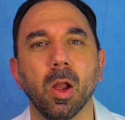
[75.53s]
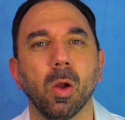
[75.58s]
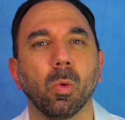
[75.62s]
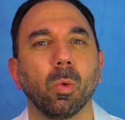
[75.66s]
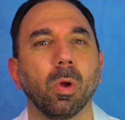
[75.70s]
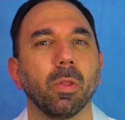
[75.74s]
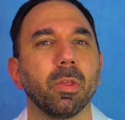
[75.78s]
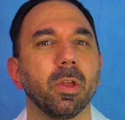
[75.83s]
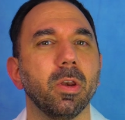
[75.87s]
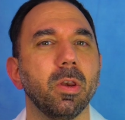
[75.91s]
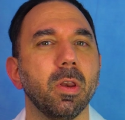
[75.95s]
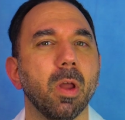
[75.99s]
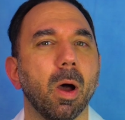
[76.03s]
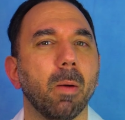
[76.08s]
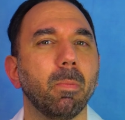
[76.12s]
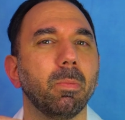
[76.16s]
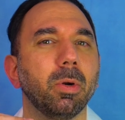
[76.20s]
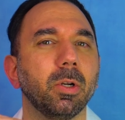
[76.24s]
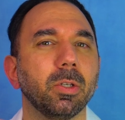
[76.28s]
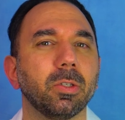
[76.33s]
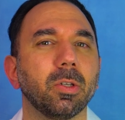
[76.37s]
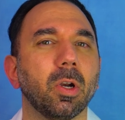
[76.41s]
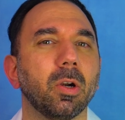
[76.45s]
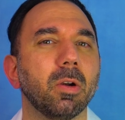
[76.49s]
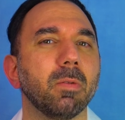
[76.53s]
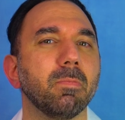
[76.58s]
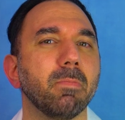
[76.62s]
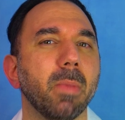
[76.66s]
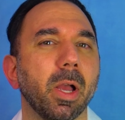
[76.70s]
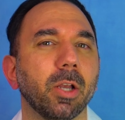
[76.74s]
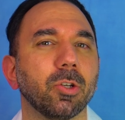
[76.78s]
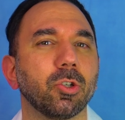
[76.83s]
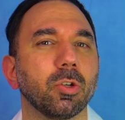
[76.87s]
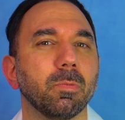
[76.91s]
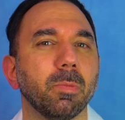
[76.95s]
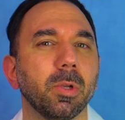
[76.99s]
Well, the numbers are a
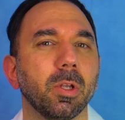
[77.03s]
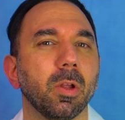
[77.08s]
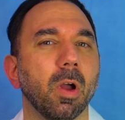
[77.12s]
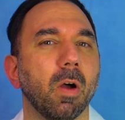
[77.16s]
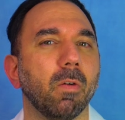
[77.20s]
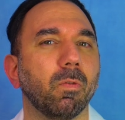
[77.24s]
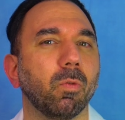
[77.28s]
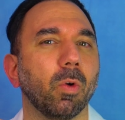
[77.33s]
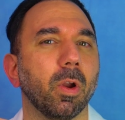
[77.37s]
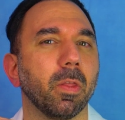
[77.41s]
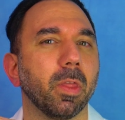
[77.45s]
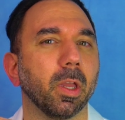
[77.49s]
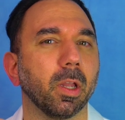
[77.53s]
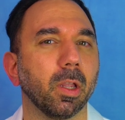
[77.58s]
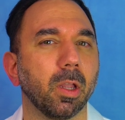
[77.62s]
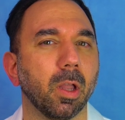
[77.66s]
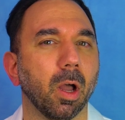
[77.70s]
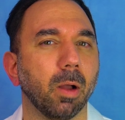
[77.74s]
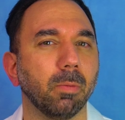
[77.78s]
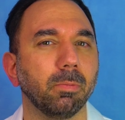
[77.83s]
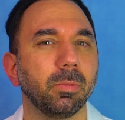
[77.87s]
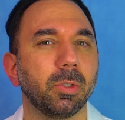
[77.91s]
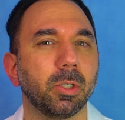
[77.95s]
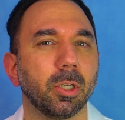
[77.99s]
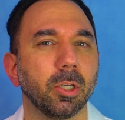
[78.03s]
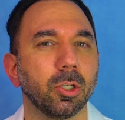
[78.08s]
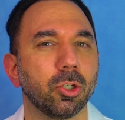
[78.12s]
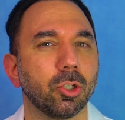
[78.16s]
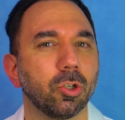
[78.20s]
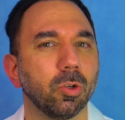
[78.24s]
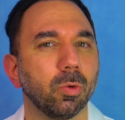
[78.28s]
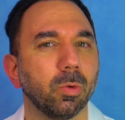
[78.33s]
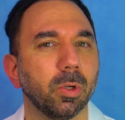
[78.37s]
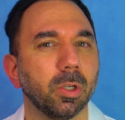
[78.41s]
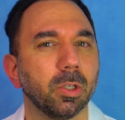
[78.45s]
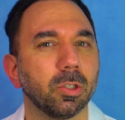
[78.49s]
measurement of where the gum
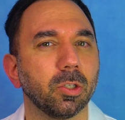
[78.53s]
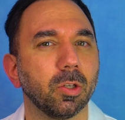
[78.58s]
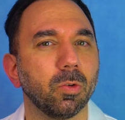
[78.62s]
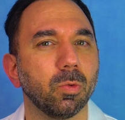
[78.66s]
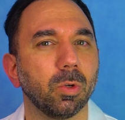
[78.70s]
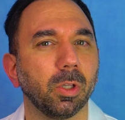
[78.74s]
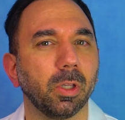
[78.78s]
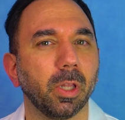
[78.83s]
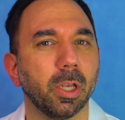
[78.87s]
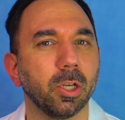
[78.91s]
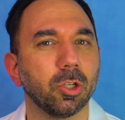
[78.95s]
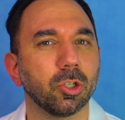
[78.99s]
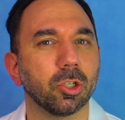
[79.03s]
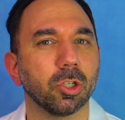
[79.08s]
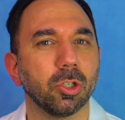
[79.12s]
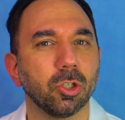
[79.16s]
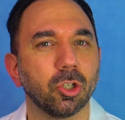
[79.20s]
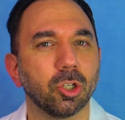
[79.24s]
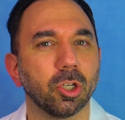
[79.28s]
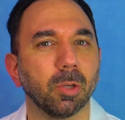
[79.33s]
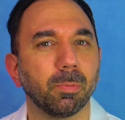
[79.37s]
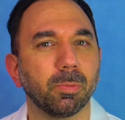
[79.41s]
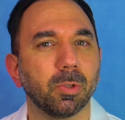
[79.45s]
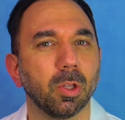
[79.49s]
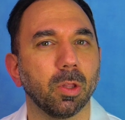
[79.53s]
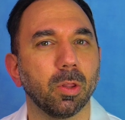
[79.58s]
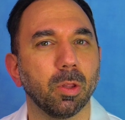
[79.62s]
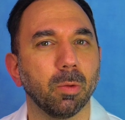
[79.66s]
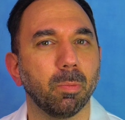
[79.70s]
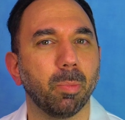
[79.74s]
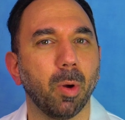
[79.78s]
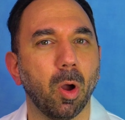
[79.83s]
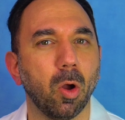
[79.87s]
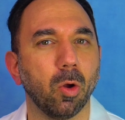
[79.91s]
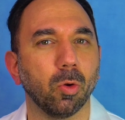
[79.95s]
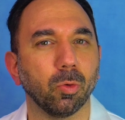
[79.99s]
tissue is in relationship to the
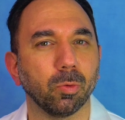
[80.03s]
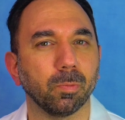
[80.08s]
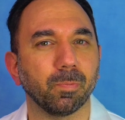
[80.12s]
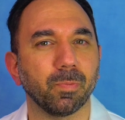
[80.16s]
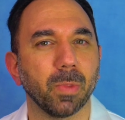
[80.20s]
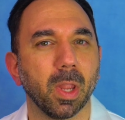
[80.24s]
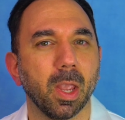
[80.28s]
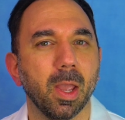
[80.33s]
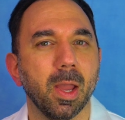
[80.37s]
bone.